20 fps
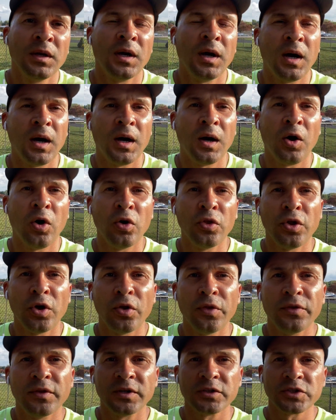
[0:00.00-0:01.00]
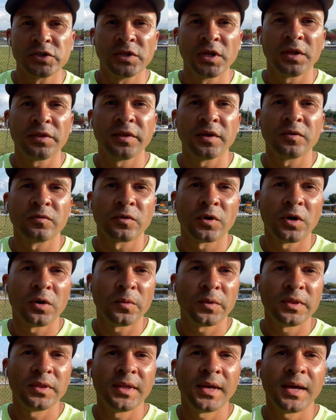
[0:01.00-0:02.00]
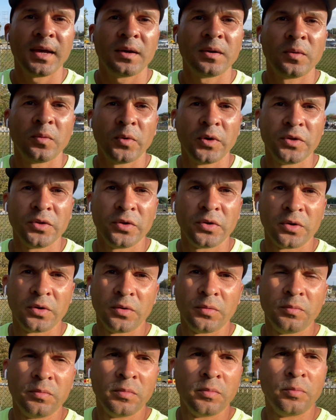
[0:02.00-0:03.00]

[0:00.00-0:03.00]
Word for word: Uh, although there's nothing wrong with that when you